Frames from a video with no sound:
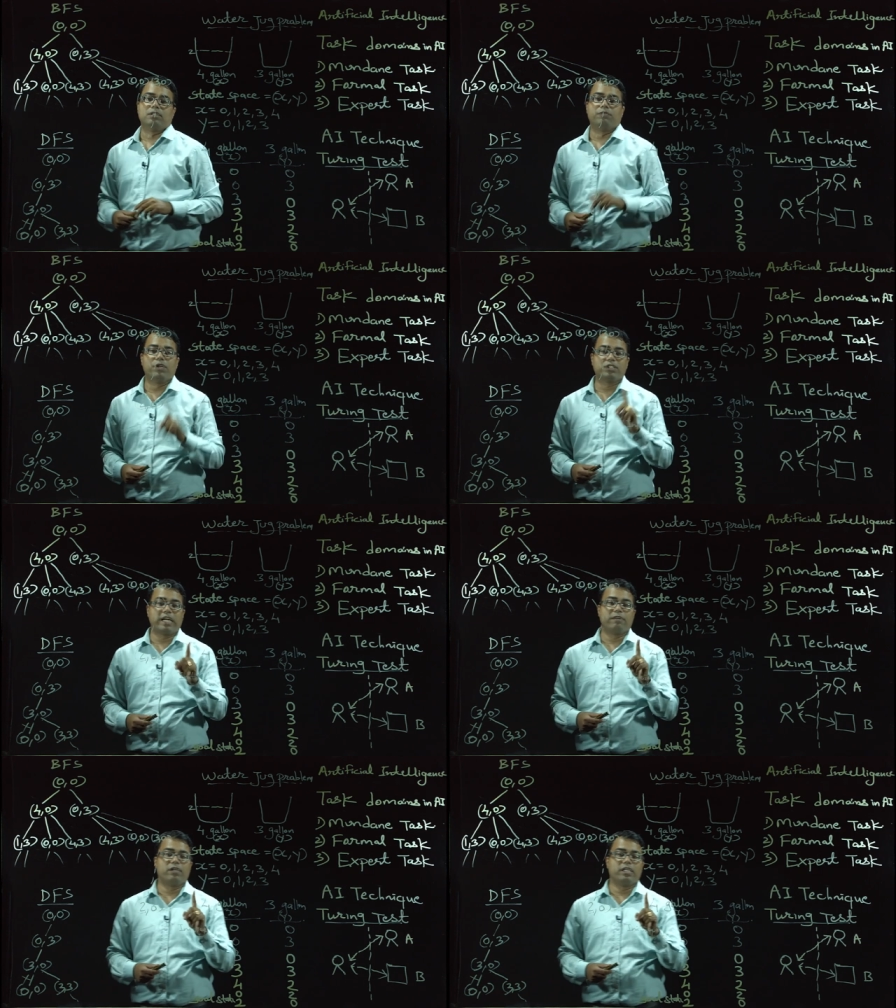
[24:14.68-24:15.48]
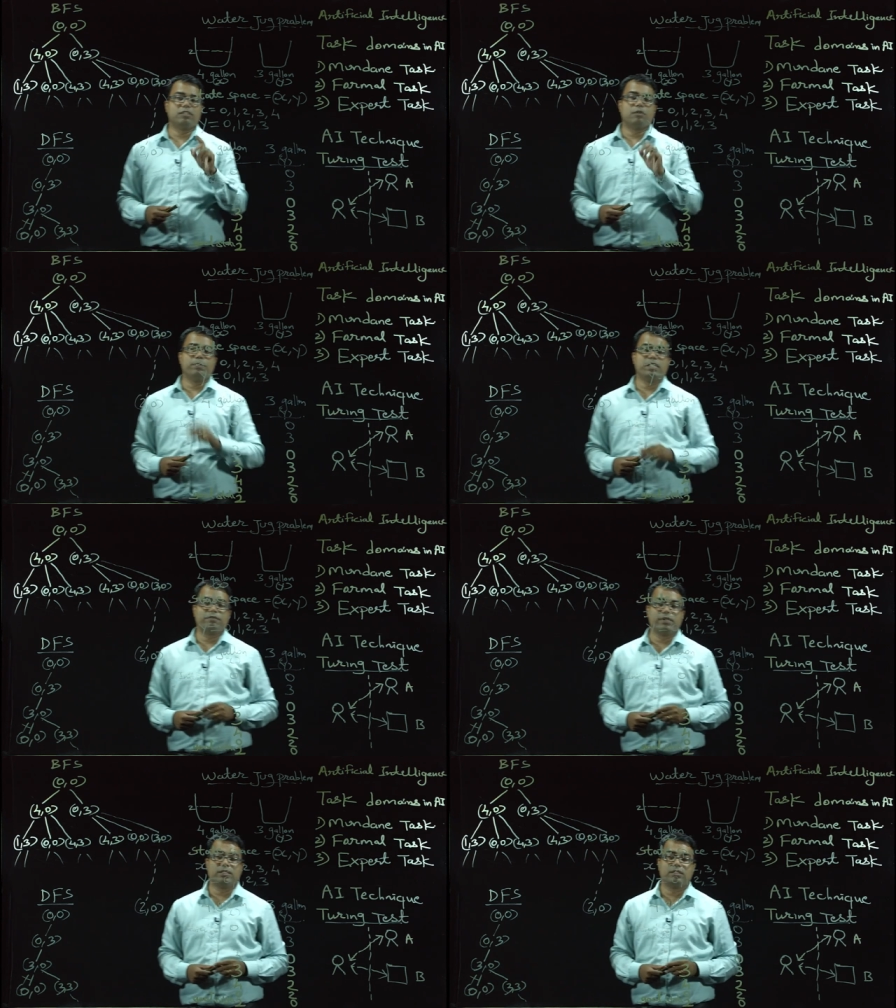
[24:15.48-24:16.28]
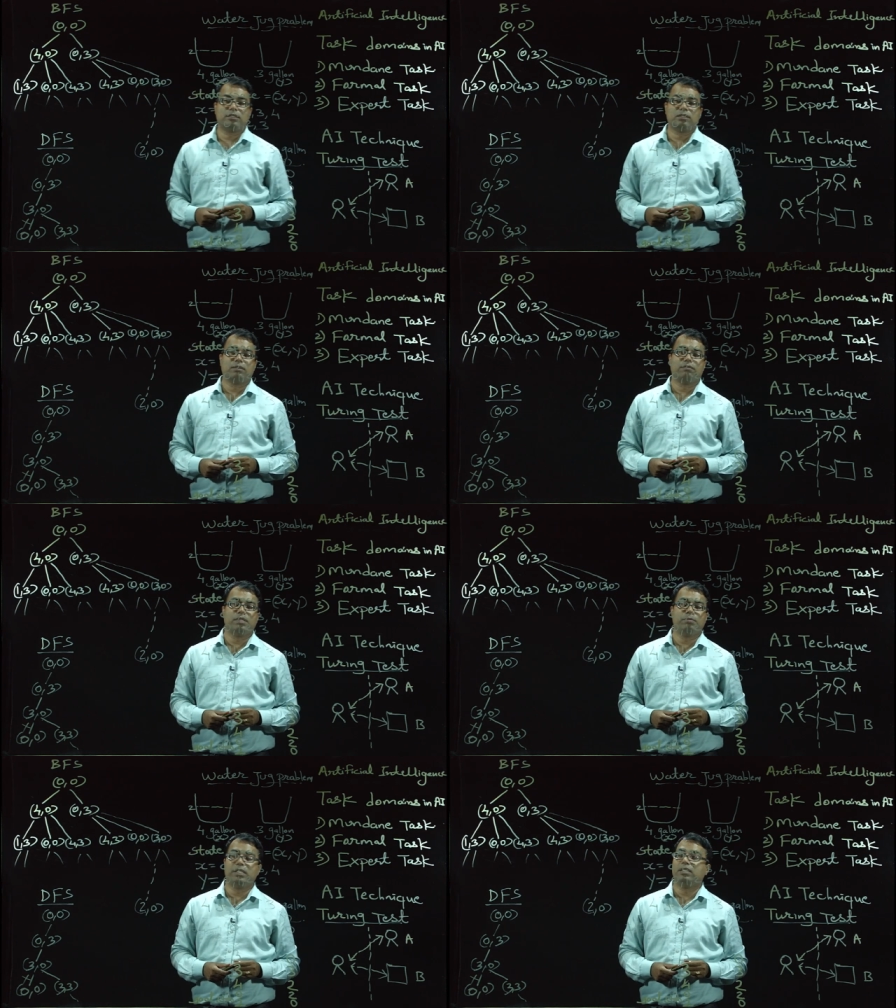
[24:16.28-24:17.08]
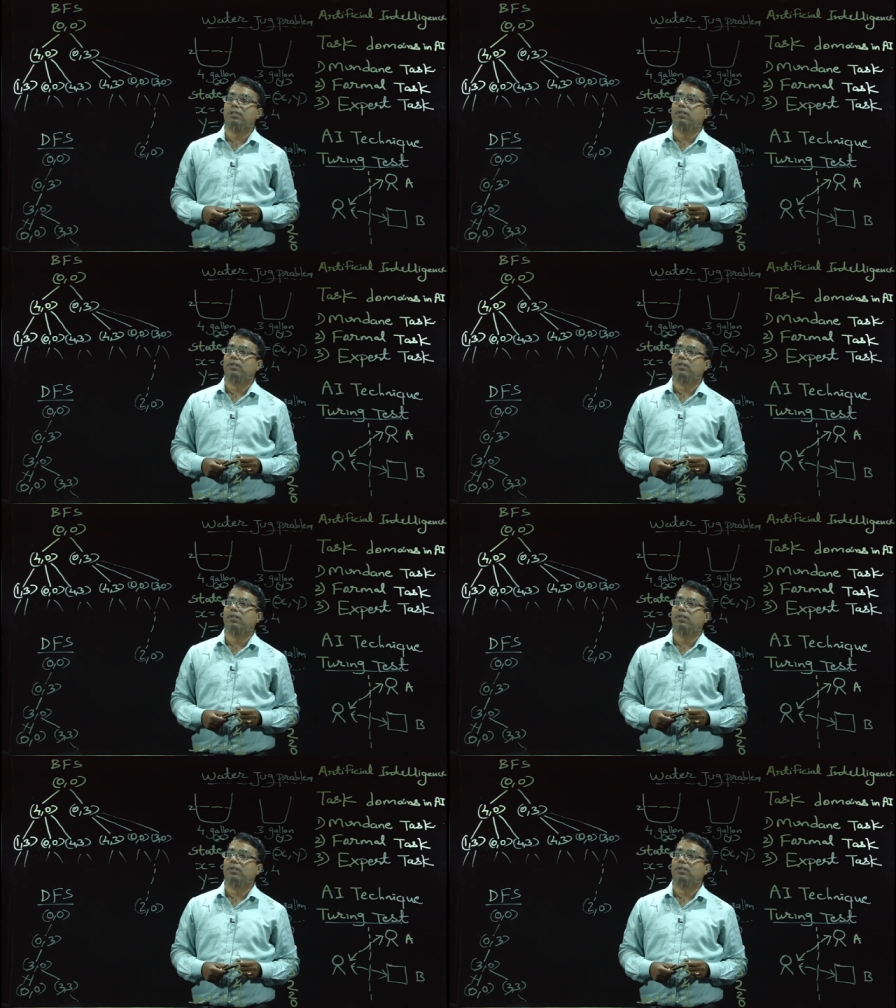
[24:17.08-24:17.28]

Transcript: The first advantage of BFS will be